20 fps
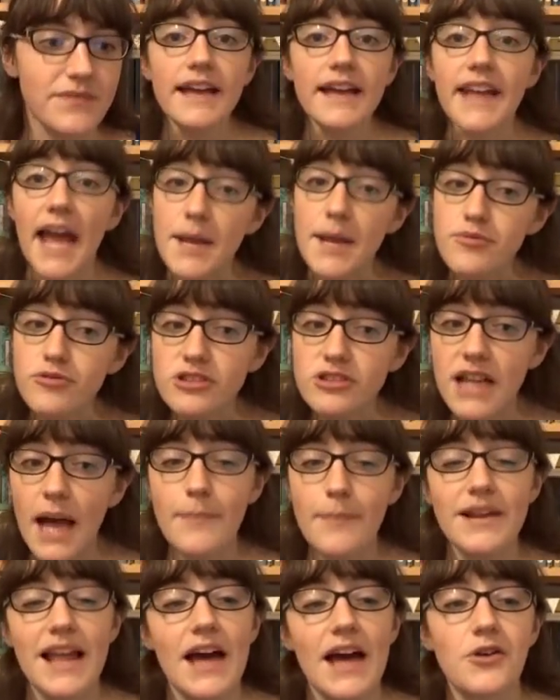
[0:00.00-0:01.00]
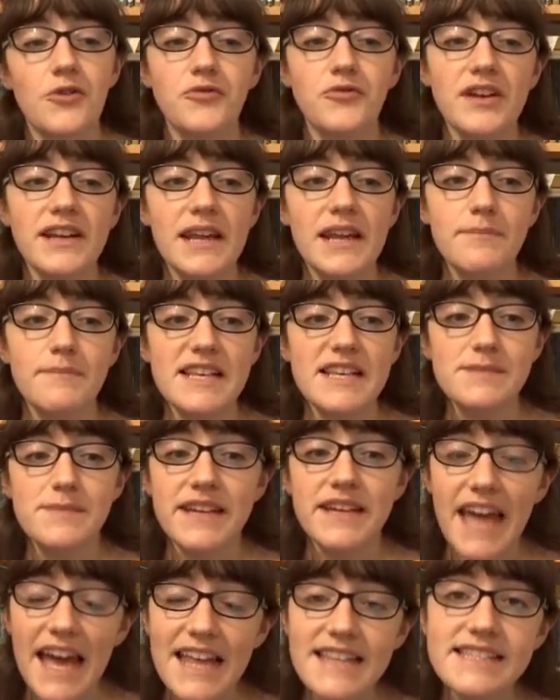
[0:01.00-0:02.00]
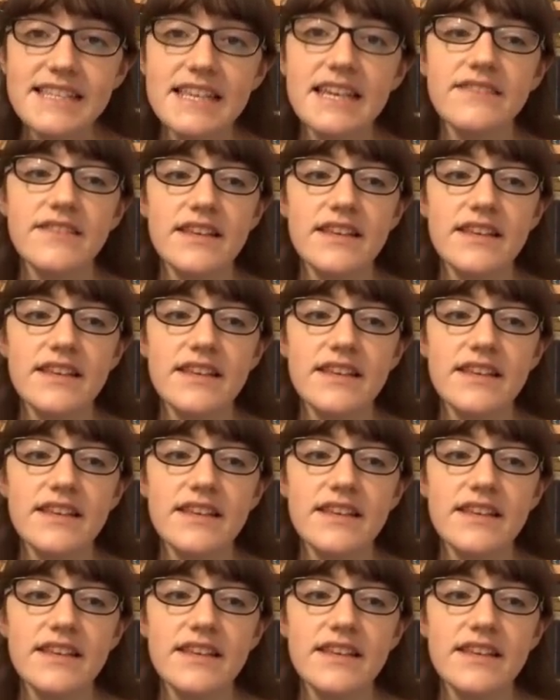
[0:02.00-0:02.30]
In April, I plan on reading Miss Mackenzie.